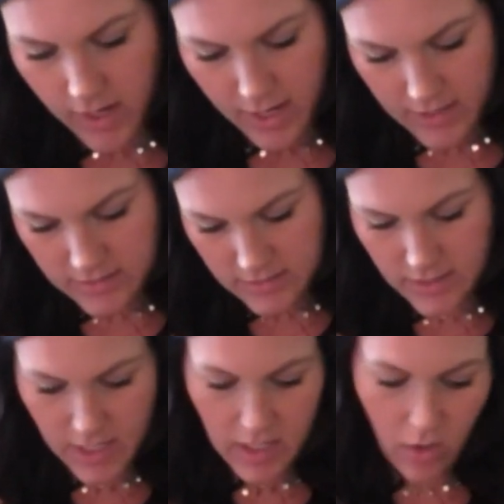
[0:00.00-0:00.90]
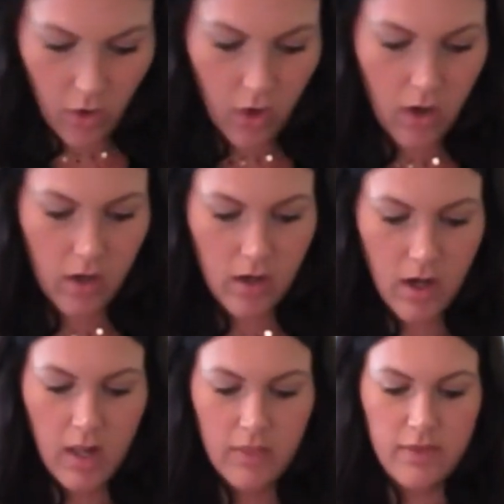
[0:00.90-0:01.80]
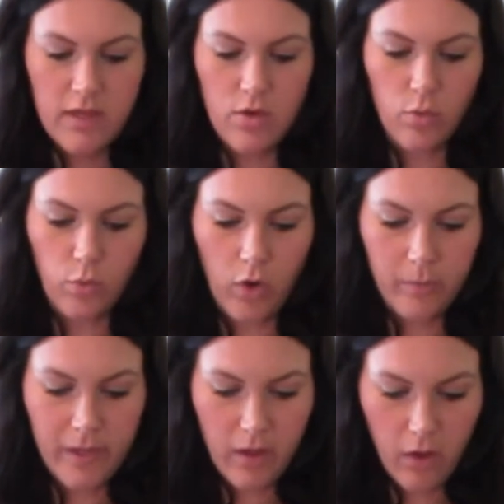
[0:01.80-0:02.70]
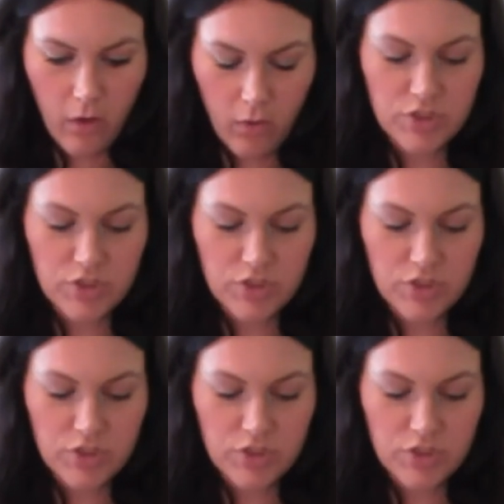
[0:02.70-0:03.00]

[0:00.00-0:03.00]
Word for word: and they are the Romeo,